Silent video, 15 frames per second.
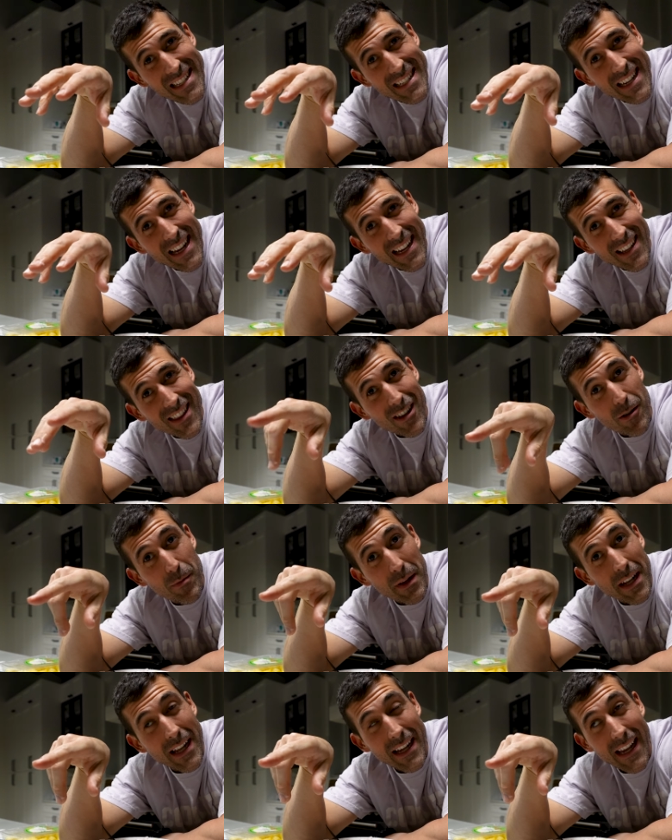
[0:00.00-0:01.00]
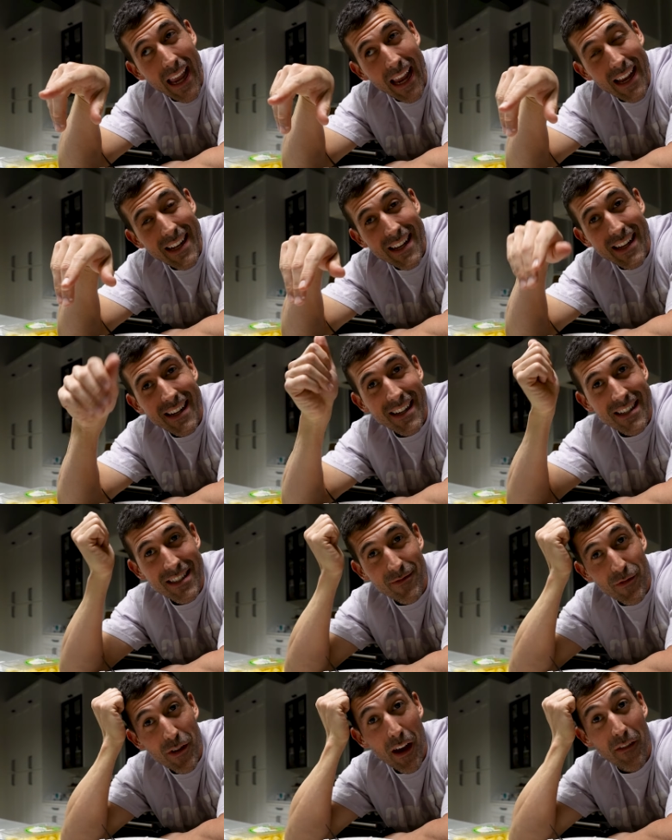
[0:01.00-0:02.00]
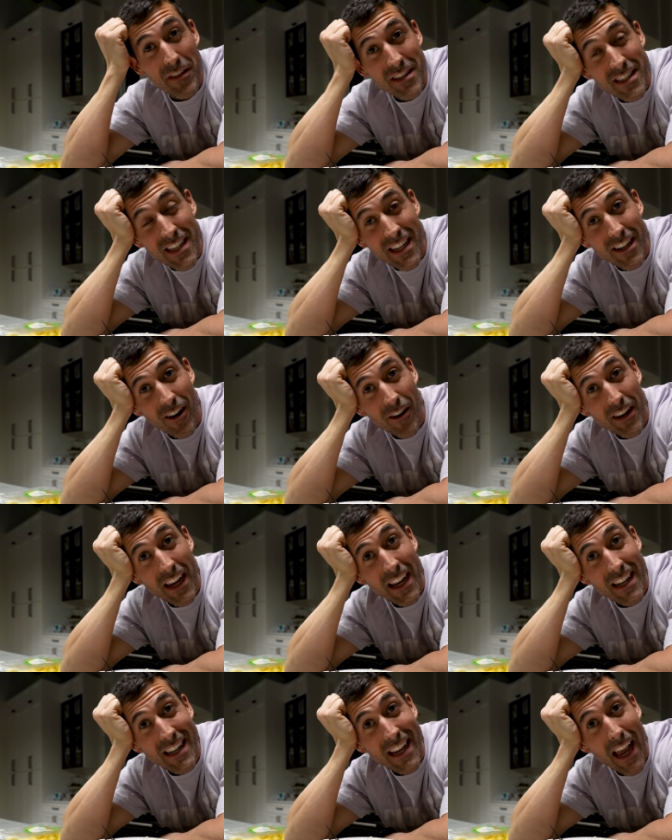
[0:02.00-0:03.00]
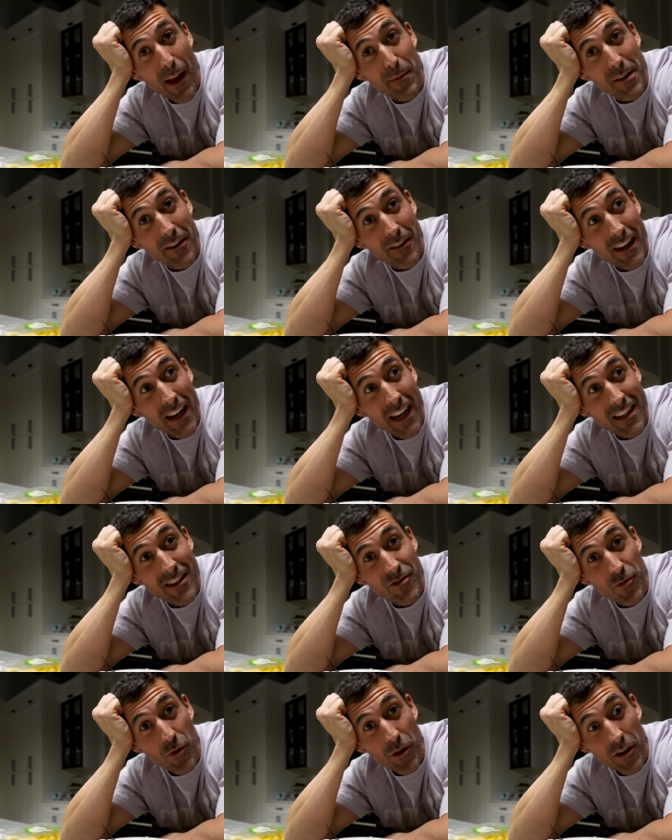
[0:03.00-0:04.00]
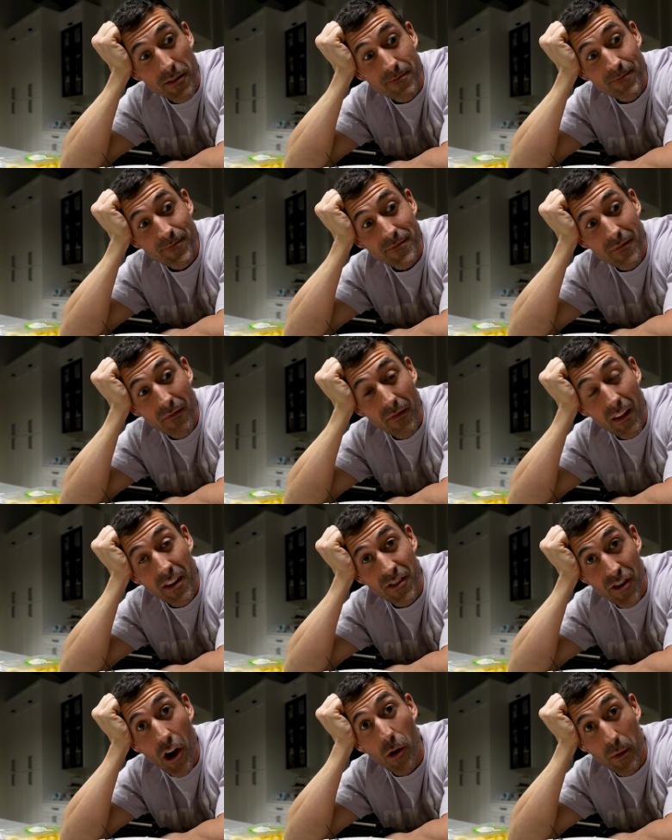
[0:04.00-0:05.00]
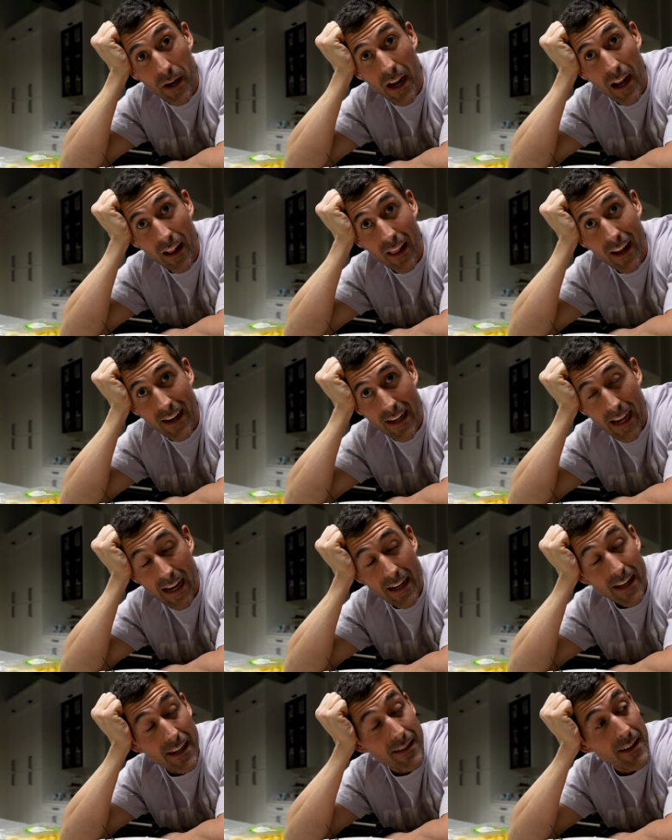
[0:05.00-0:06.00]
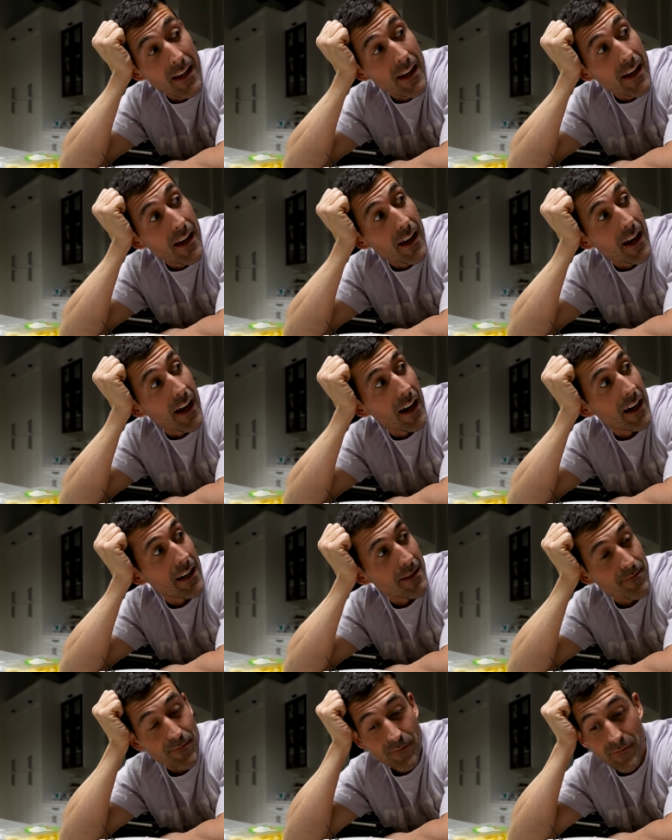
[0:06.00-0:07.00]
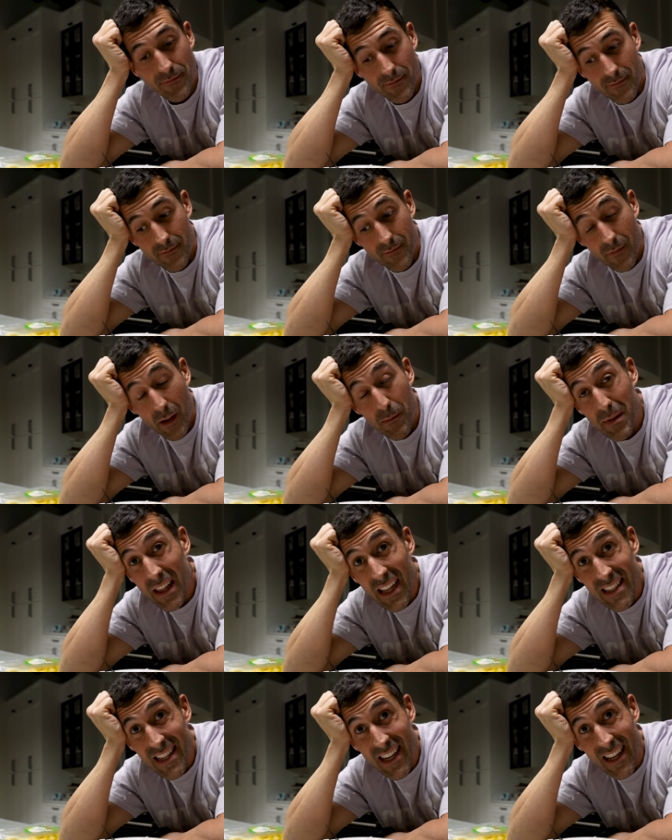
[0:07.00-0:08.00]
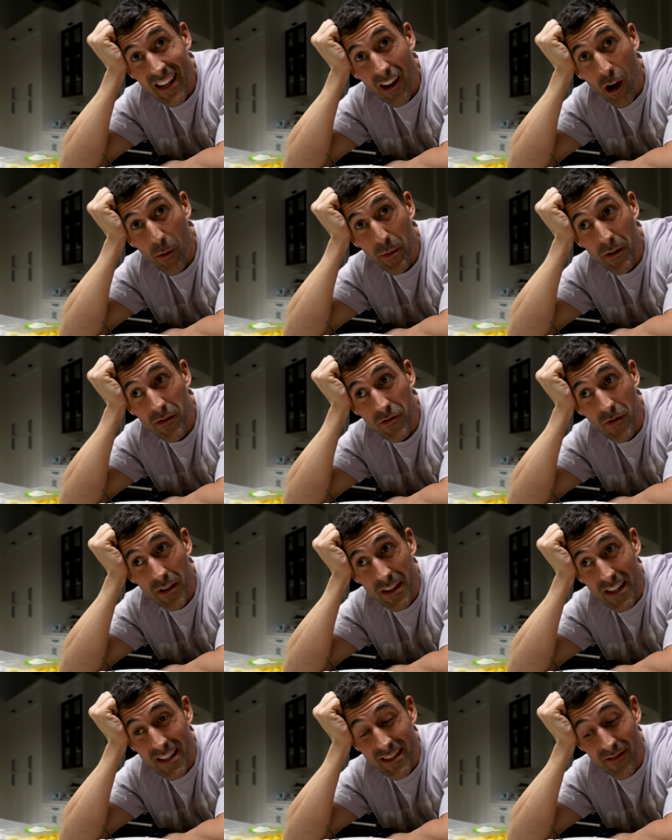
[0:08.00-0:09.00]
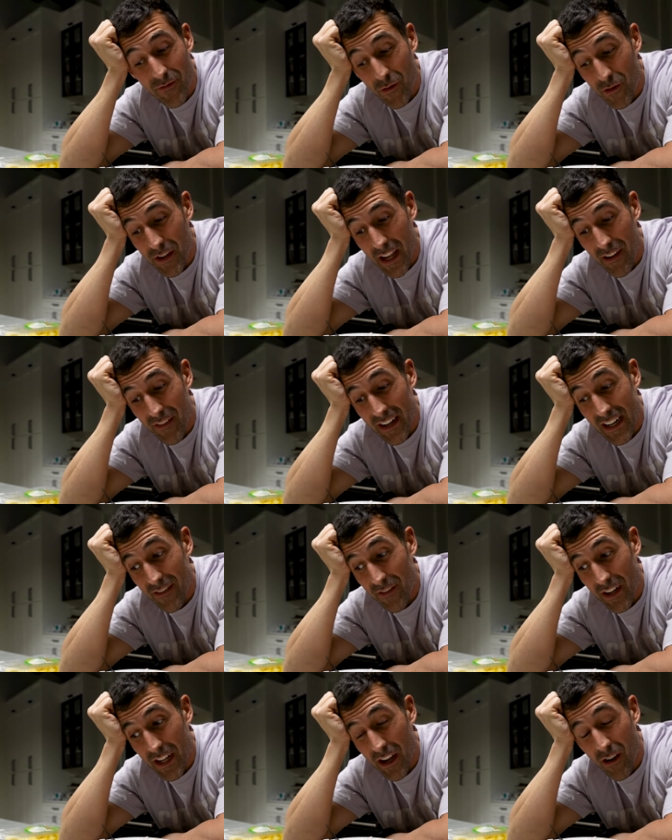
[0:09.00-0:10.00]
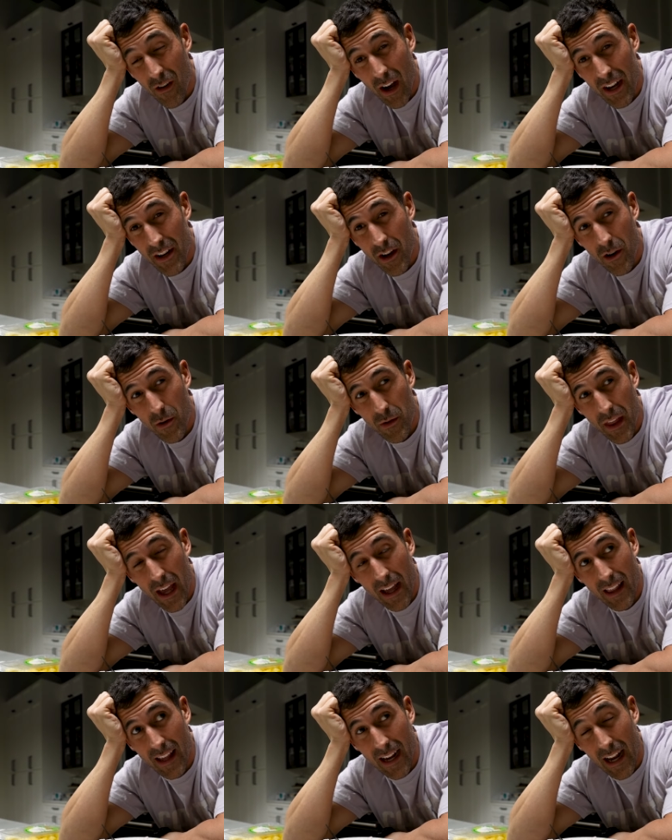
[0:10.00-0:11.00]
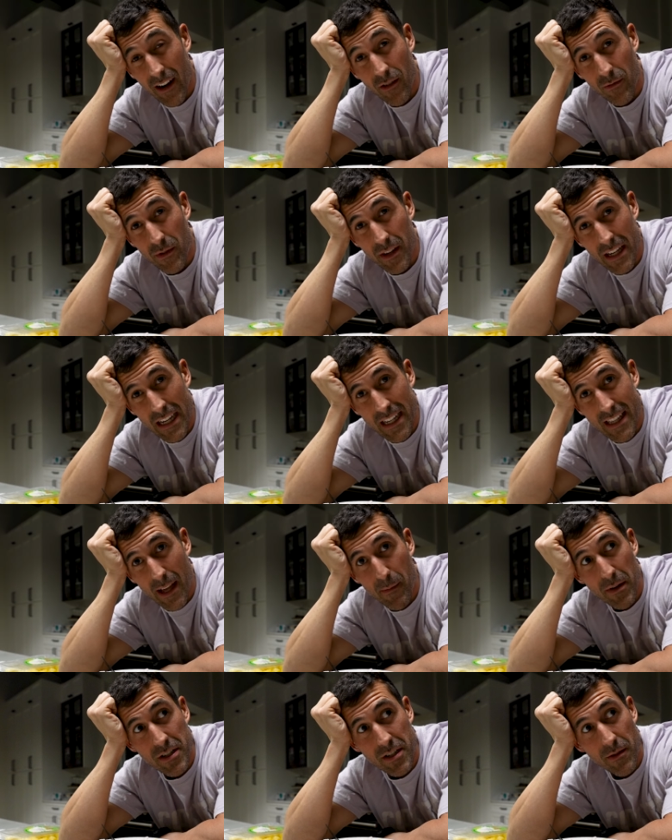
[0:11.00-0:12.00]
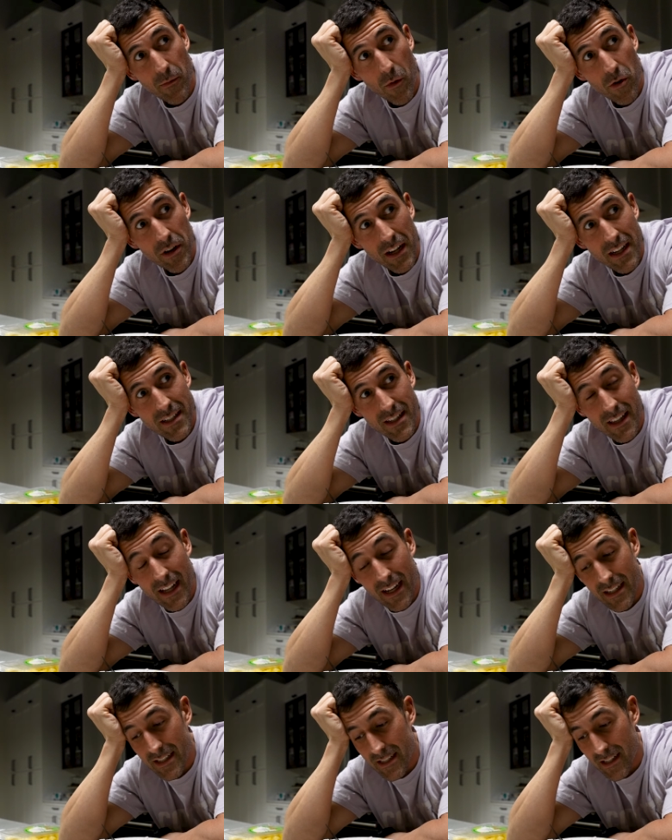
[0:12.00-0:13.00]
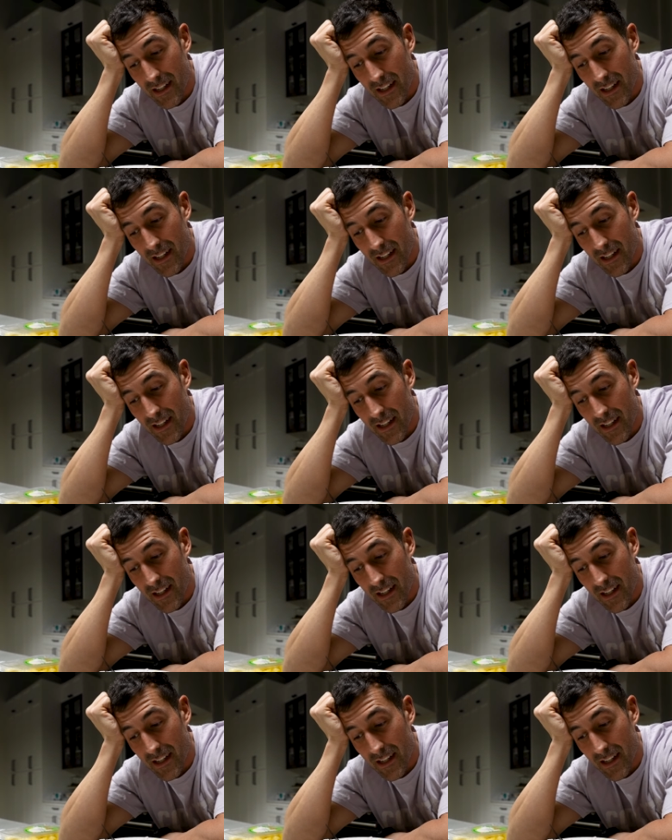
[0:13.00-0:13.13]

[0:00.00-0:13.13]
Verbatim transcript: sneak a little bit of candy, because if you haven't seen our candy cabinet or candy drawer, no, we got a lot of candy. Um, But that's it. Hope you enjoyed this full day of eating video. I know that like I don't really eat that much in the mornings, and then I just